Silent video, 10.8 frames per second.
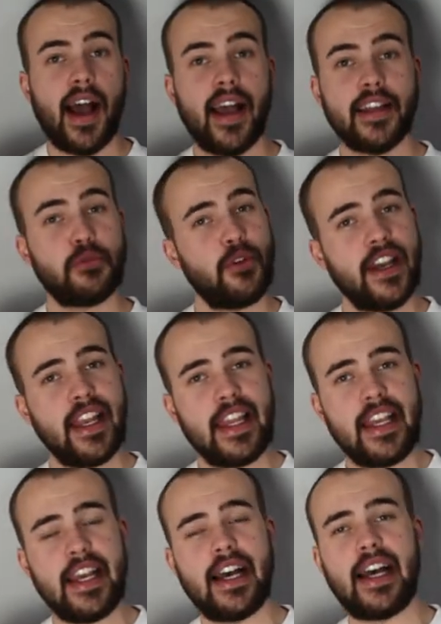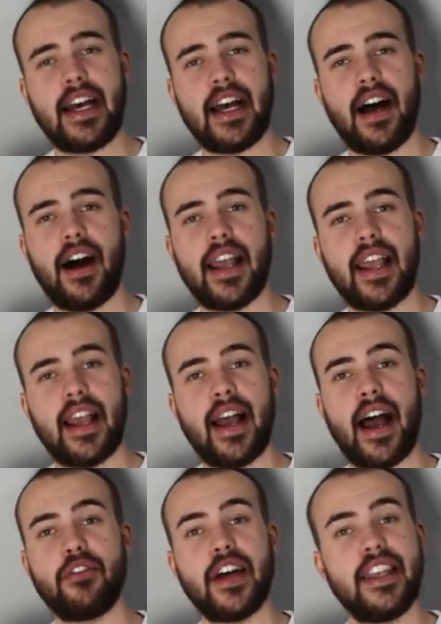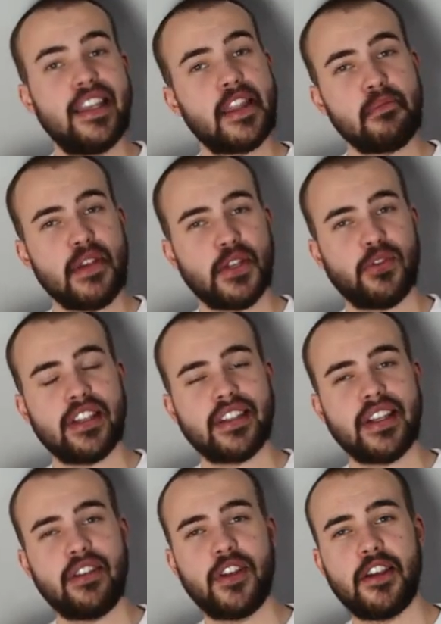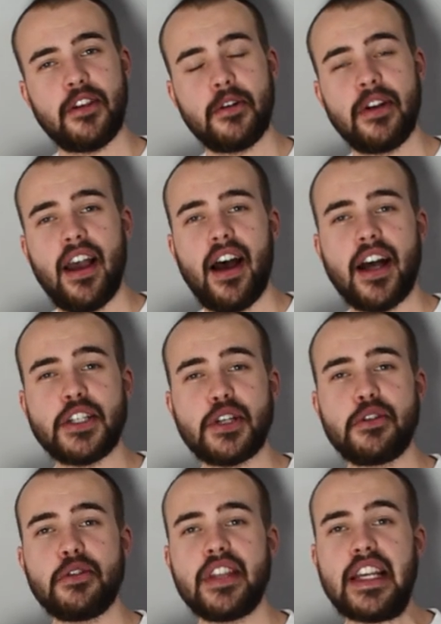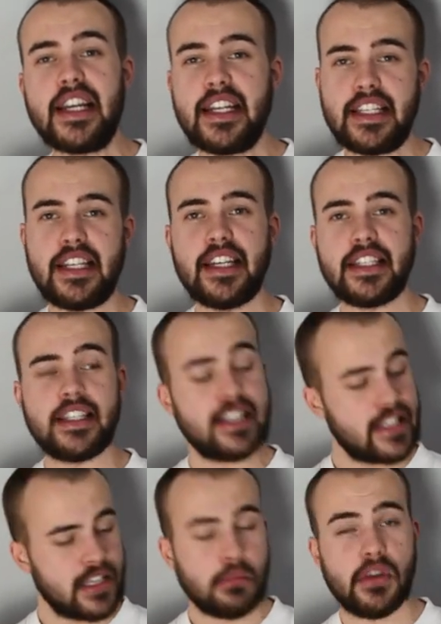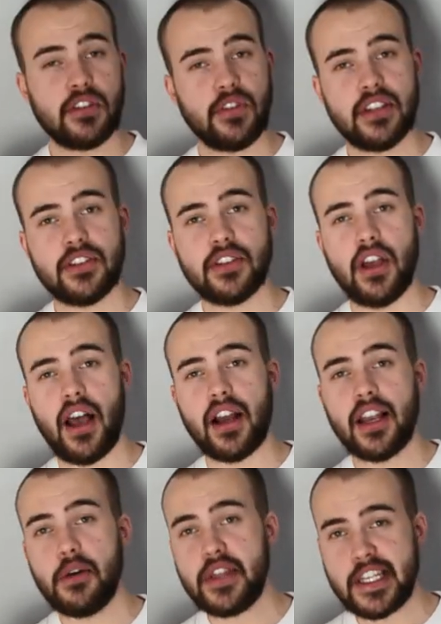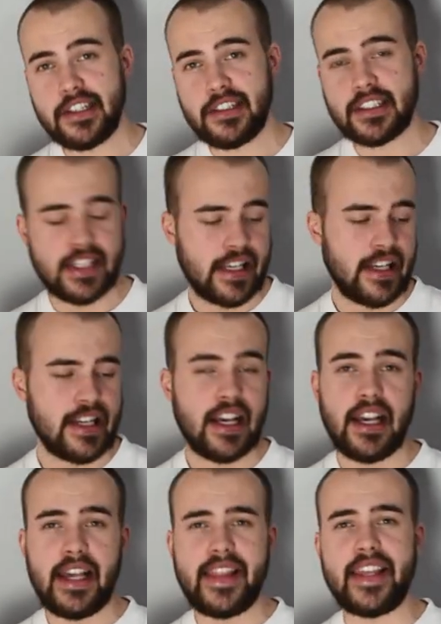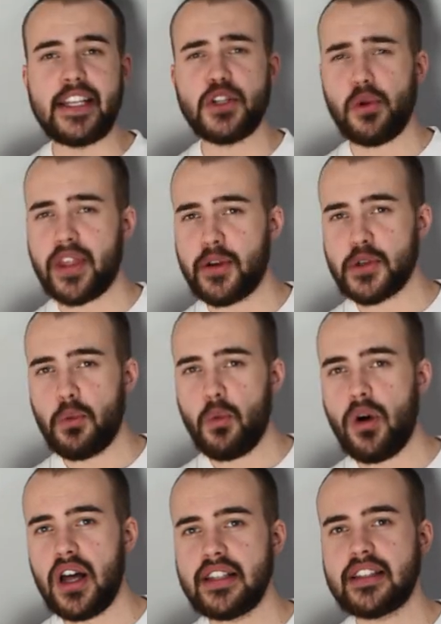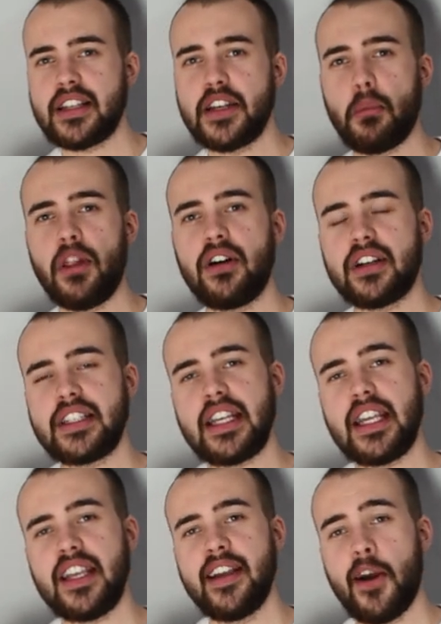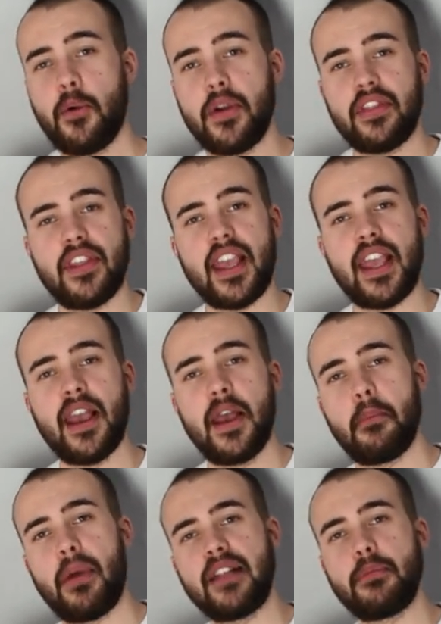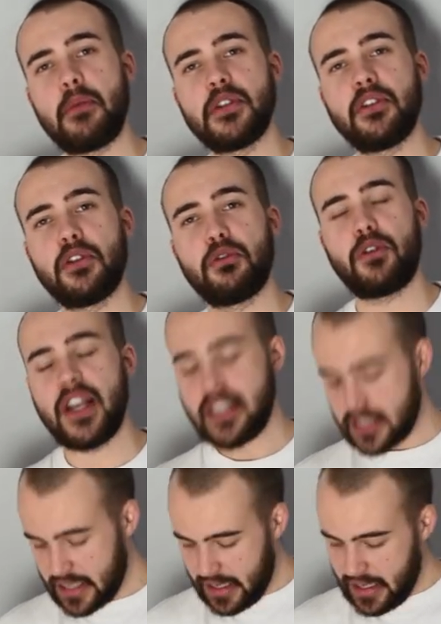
And finally, uh, I have another Misfits tee for you. I showed you the 1996 Misfits uh, Glow in the Dark tee the 2001 Cinderblock T with the band members on the front.